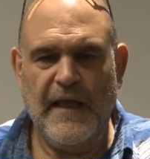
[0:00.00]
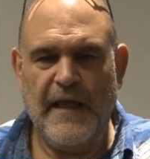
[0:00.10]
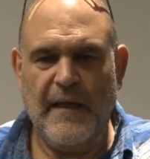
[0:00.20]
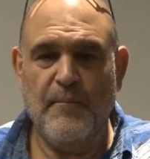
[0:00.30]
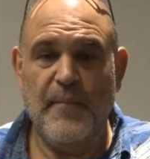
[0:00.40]

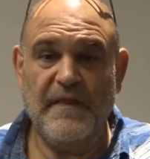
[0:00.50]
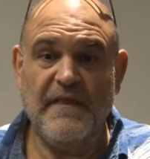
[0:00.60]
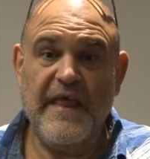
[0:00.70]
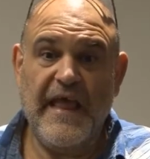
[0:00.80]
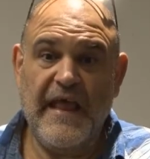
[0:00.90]
Uh,
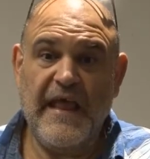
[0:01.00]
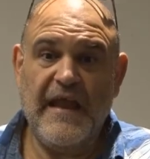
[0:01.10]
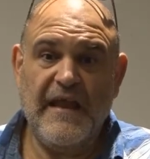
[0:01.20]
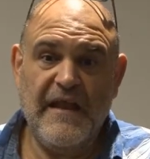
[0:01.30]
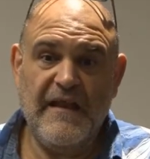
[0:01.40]
but
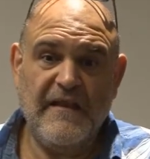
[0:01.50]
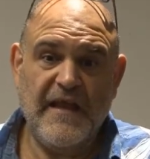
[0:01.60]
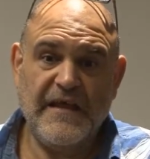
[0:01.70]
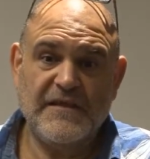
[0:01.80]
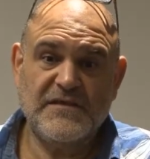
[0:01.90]
then
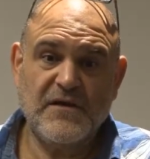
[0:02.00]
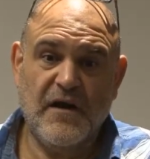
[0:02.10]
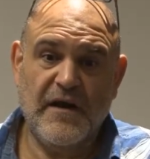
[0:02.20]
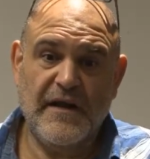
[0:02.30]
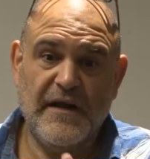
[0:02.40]
they
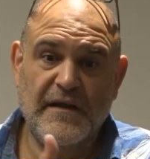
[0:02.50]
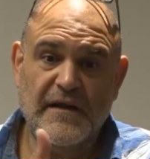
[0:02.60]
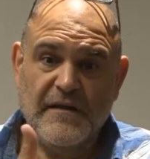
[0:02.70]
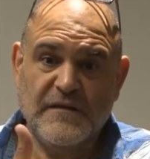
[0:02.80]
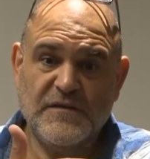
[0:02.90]
started
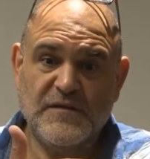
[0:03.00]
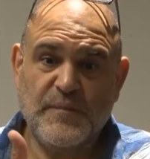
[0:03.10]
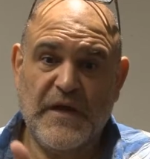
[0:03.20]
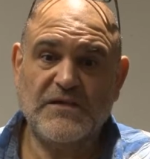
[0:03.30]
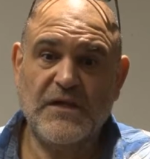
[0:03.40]

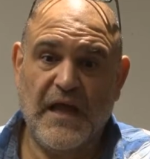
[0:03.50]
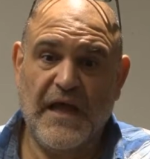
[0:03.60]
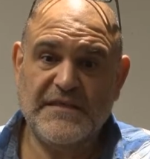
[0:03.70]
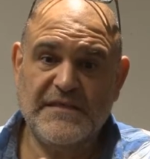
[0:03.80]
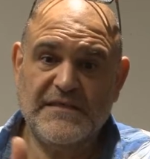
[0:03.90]

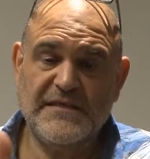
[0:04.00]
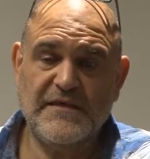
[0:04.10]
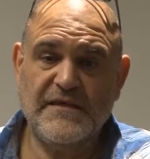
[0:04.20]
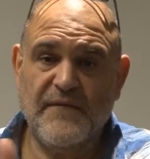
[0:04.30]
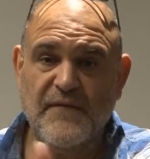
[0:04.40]
specializing to
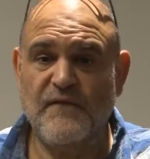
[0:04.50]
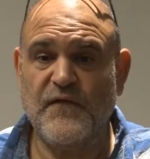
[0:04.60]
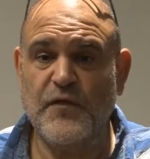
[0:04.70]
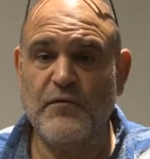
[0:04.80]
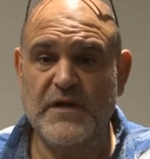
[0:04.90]
the different
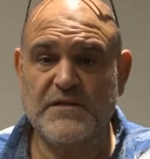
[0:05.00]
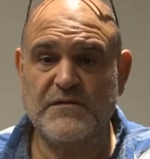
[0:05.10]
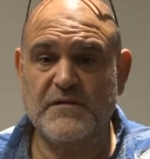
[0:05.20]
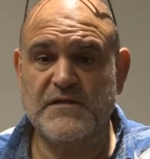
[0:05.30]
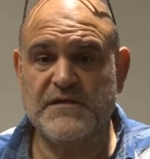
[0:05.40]
food
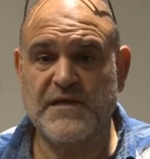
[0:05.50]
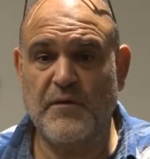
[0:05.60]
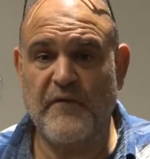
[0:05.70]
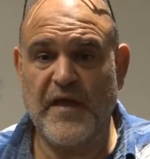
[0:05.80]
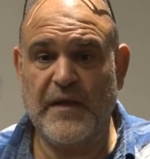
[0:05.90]
resources that
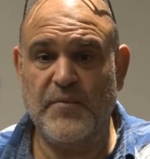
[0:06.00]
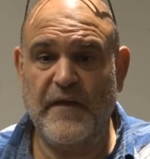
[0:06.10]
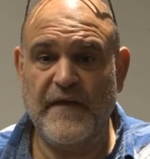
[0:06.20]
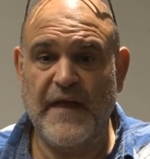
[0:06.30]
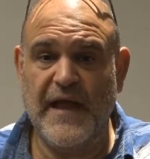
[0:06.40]
were available
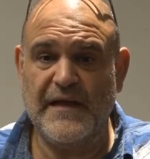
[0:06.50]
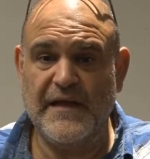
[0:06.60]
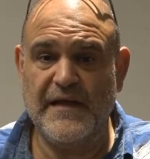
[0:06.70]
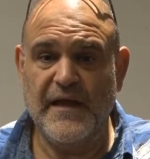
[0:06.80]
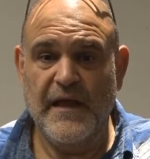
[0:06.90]
on the
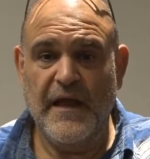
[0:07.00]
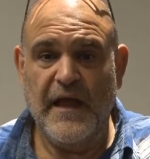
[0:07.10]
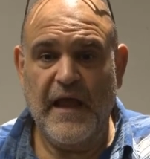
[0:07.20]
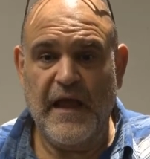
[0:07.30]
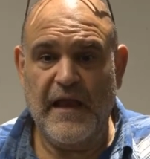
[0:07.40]
island.
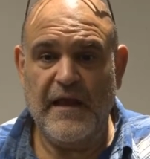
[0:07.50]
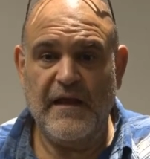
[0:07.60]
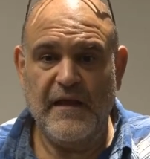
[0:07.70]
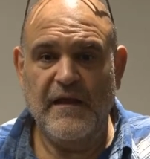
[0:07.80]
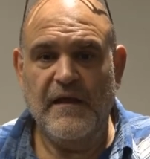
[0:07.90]

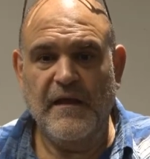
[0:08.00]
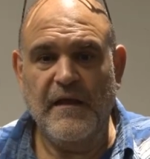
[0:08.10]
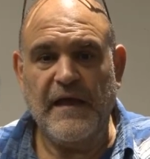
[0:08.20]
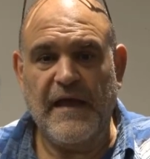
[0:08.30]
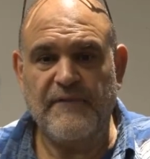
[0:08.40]
And
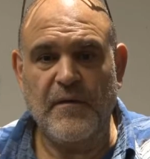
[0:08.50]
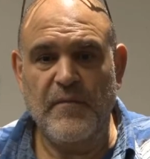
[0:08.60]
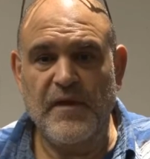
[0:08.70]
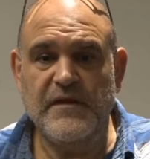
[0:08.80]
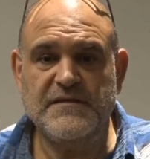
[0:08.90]
after
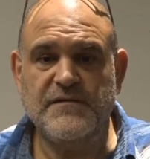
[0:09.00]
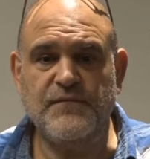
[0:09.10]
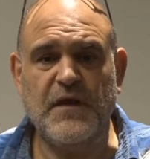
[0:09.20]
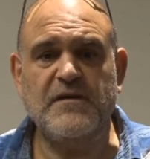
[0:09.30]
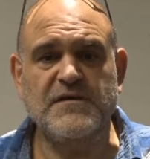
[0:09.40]
millions
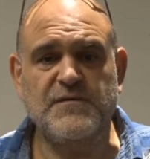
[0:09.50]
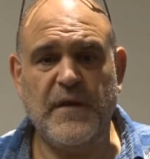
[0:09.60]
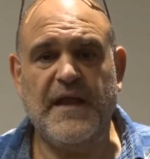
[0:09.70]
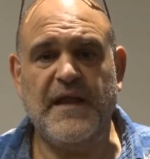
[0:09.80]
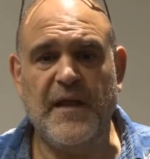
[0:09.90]
of years,
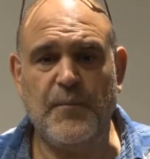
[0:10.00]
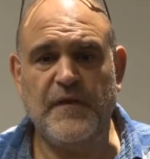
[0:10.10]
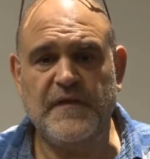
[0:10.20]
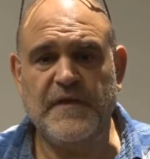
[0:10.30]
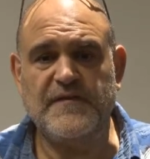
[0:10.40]
we end up
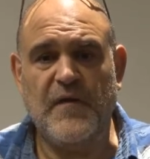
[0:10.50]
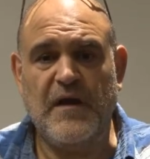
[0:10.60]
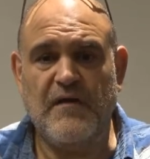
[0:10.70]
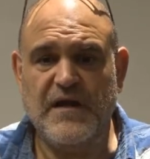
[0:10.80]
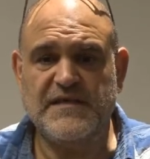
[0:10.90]
with these
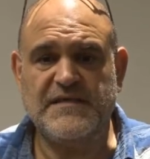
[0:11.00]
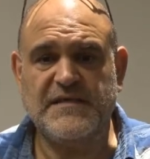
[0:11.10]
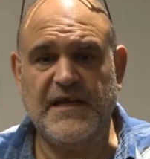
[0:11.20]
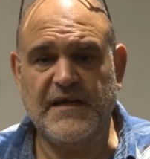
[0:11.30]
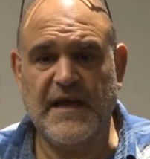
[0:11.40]
very
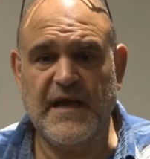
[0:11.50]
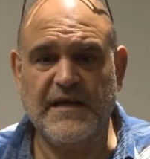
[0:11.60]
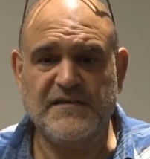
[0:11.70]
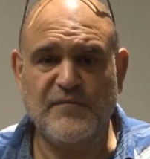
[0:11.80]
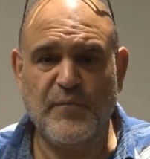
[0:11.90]
distinct
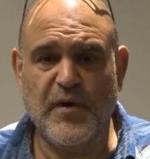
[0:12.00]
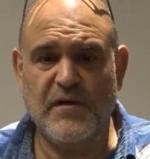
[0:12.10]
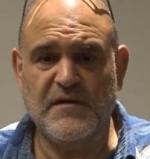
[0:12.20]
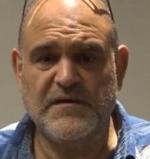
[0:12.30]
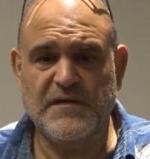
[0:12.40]
kinds of
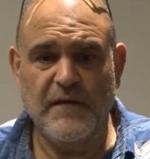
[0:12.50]
birds.